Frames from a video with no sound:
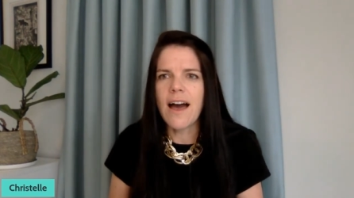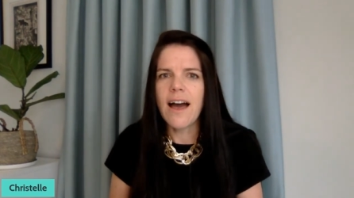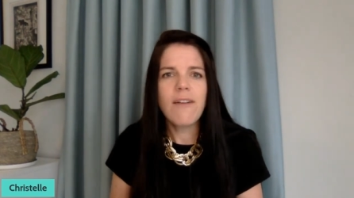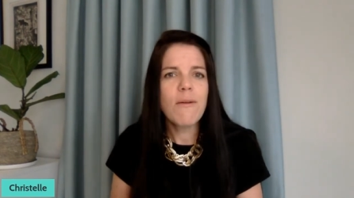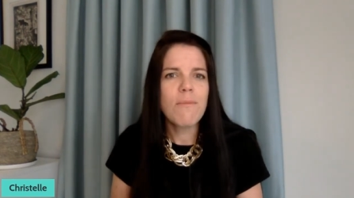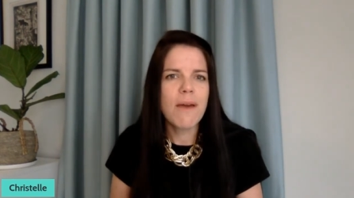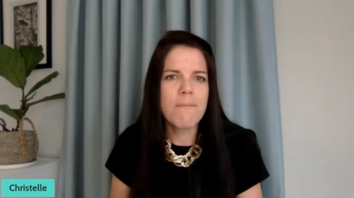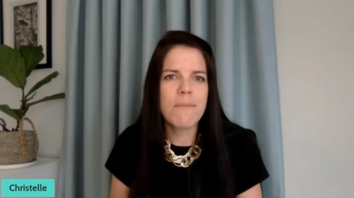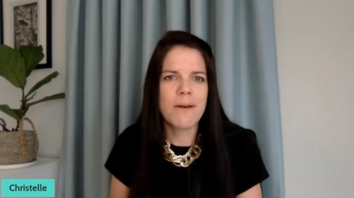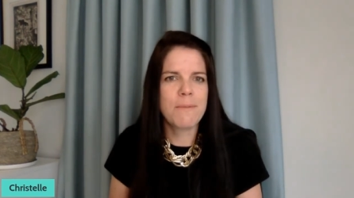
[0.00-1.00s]
I
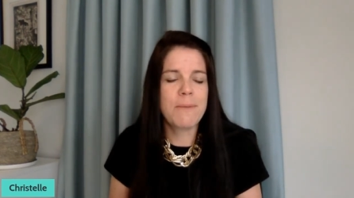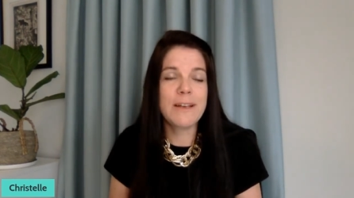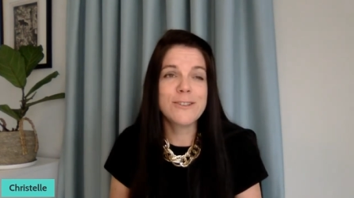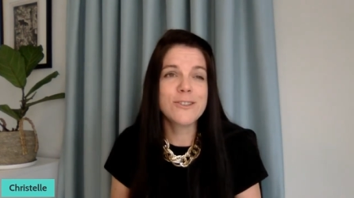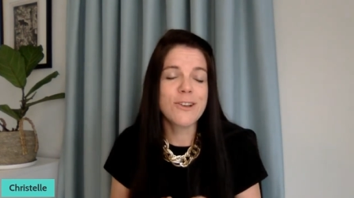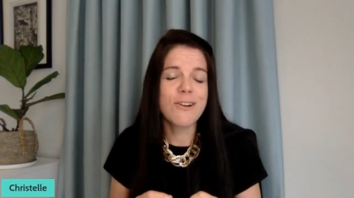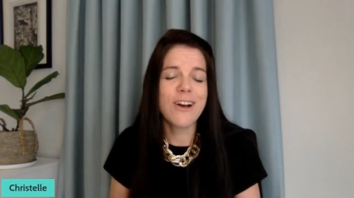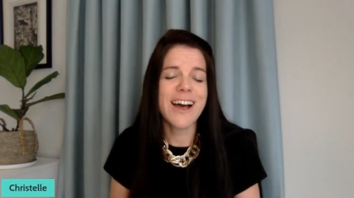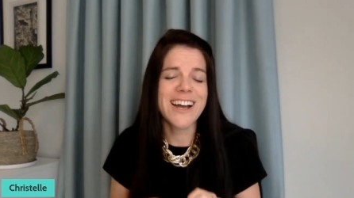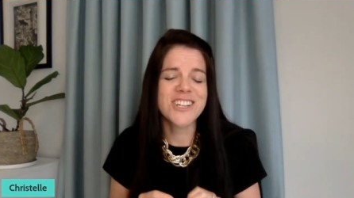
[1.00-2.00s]
remember being so
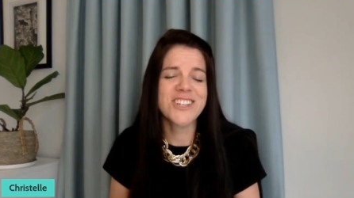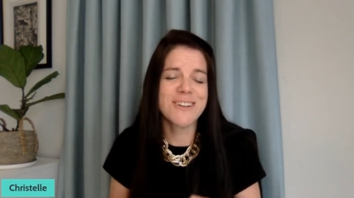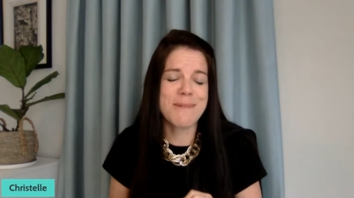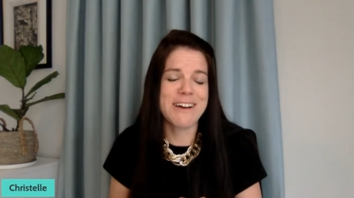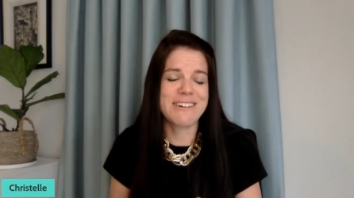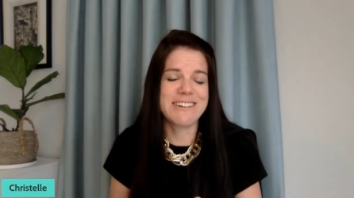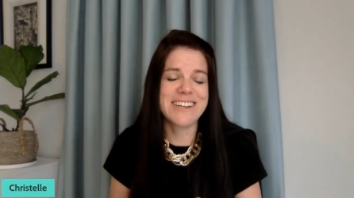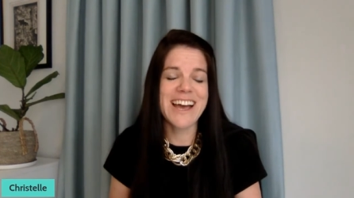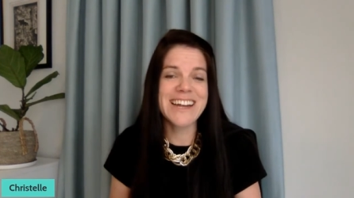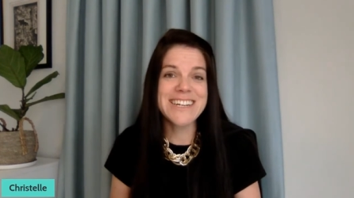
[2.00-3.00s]
hush about
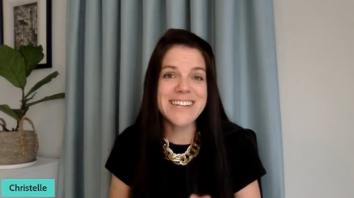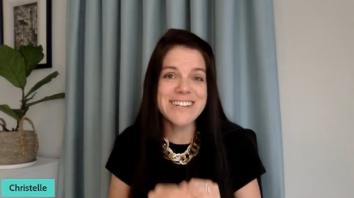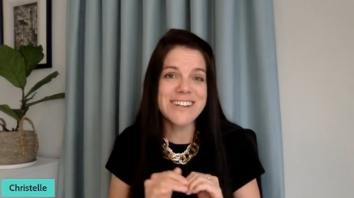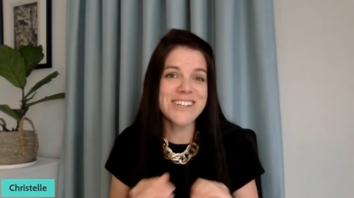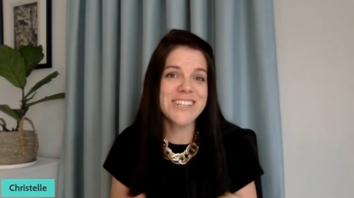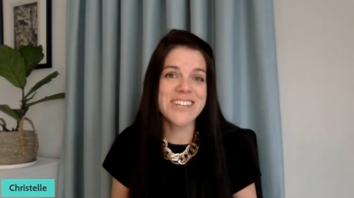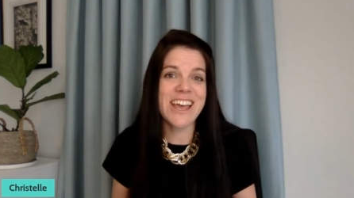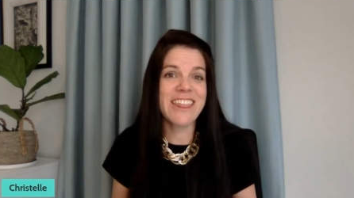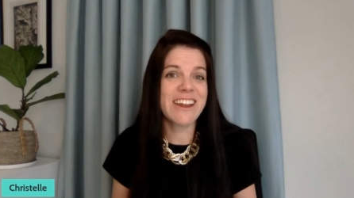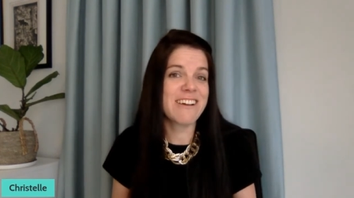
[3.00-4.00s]
it. I did not
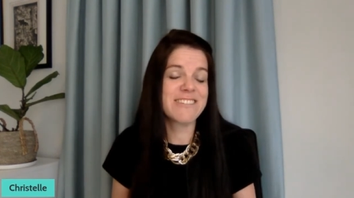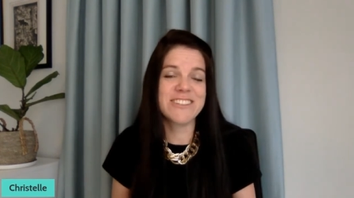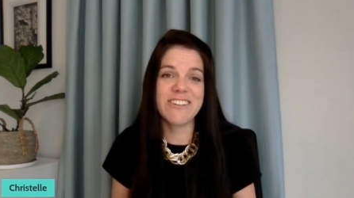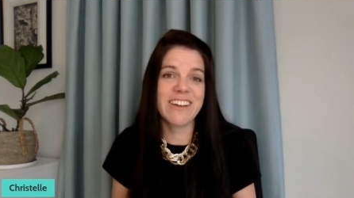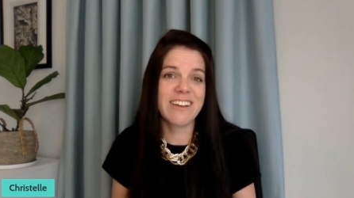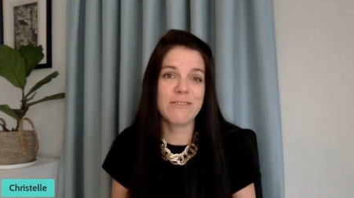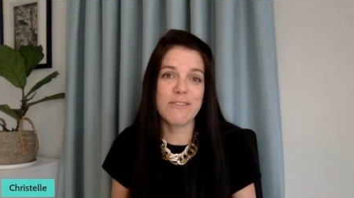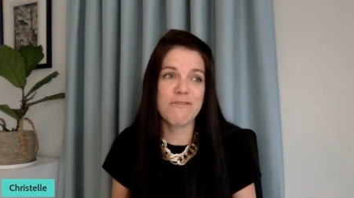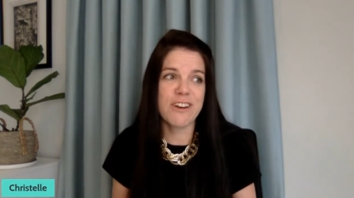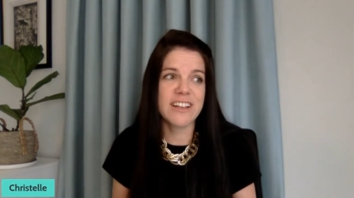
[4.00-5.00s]
share that I was doing it
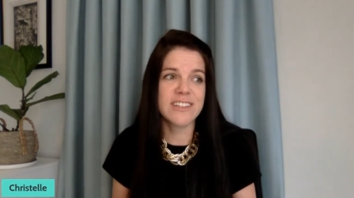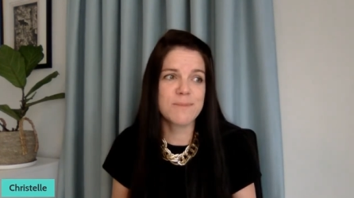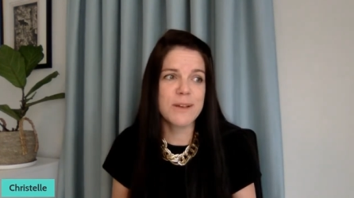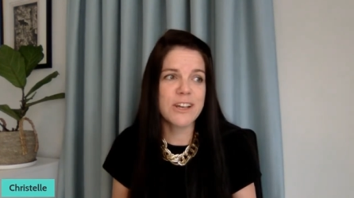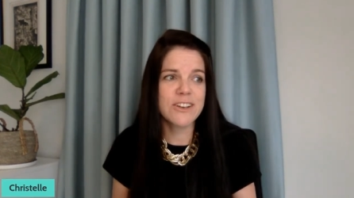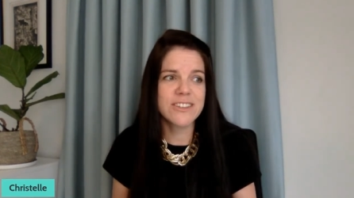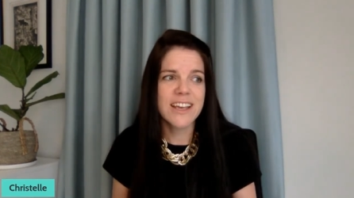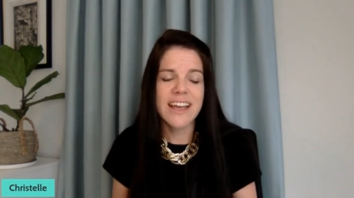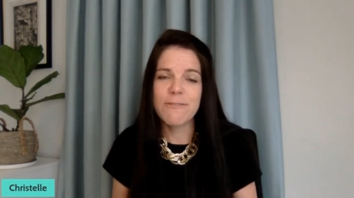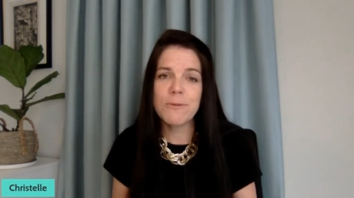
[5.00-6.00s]
with friends because
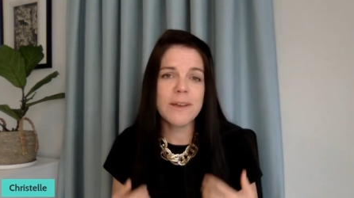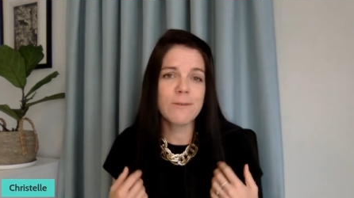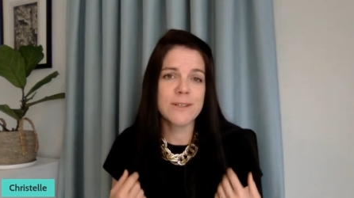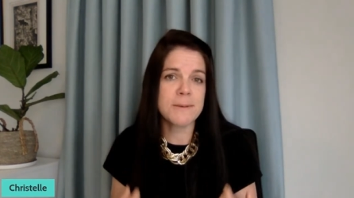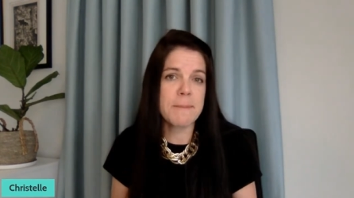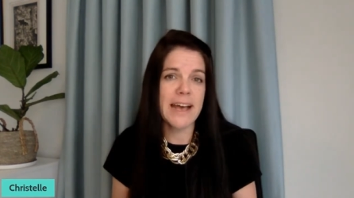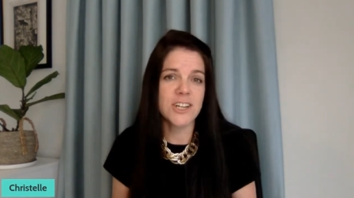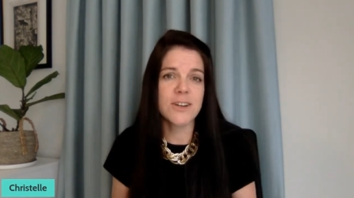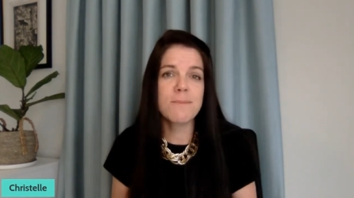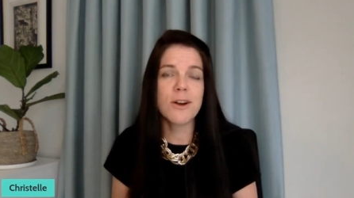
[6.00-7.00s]
for me it was a
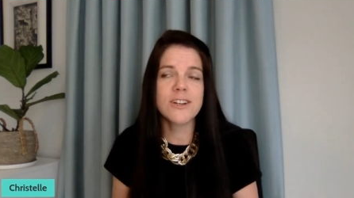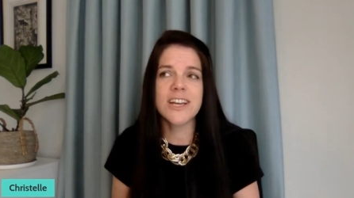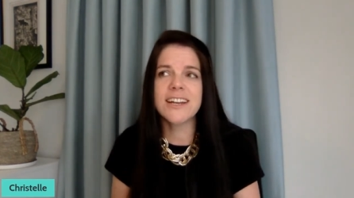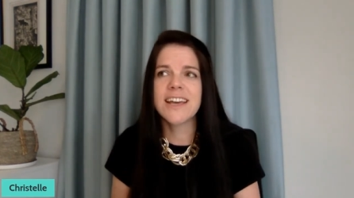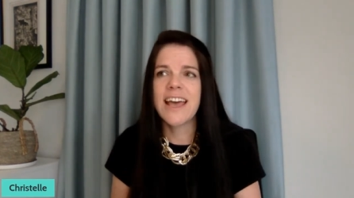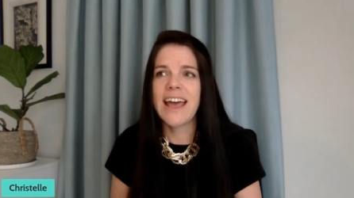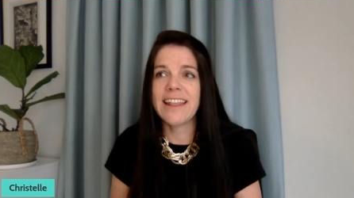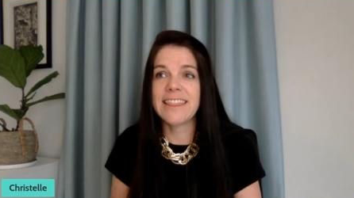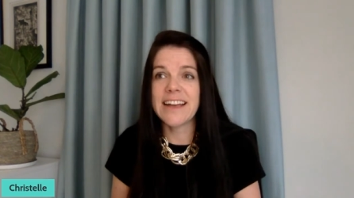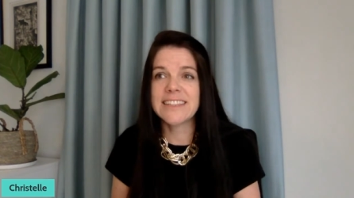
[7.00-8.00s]
passion project
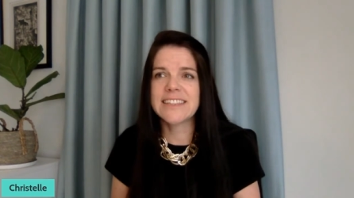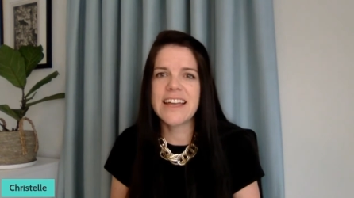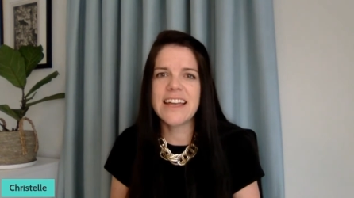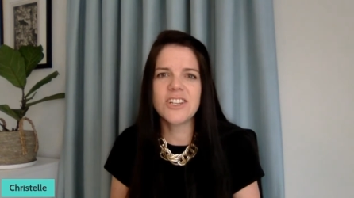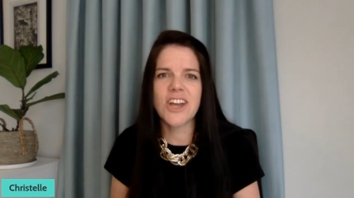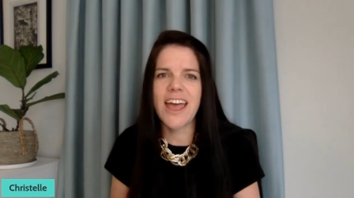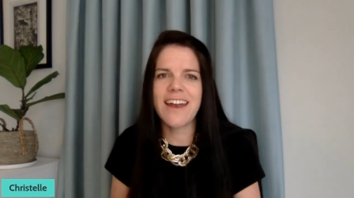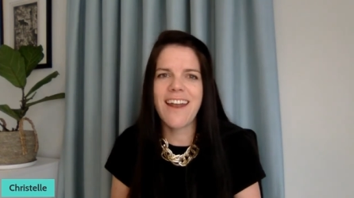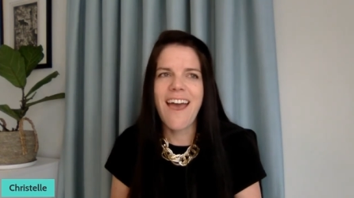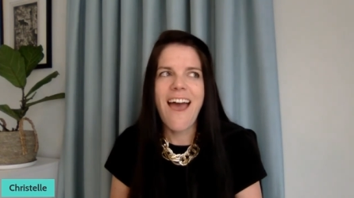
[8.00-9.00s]
at that stage
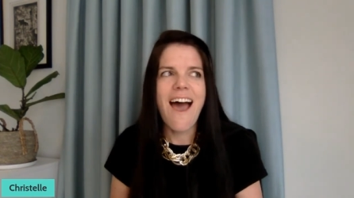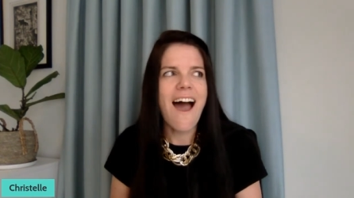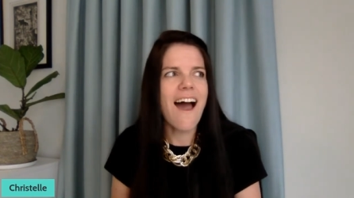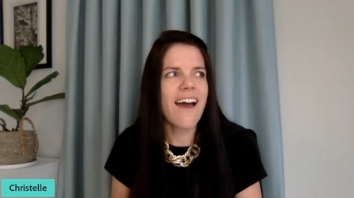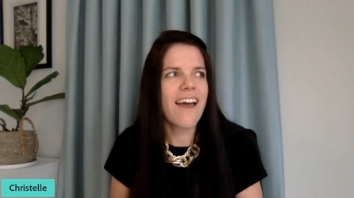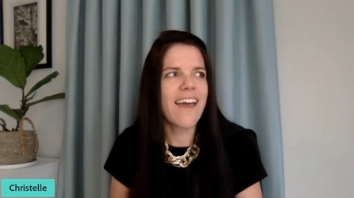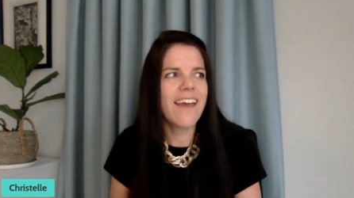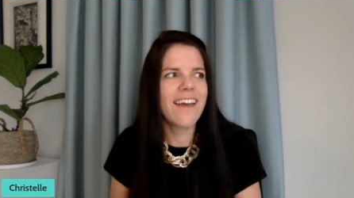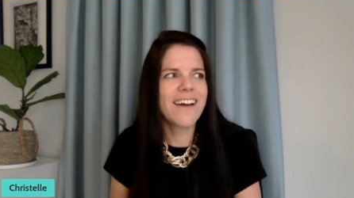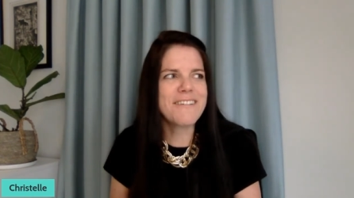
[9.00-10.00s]
and
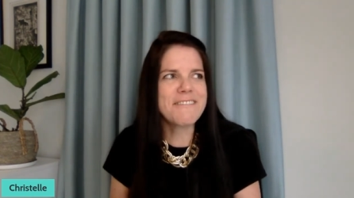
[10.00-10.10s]
I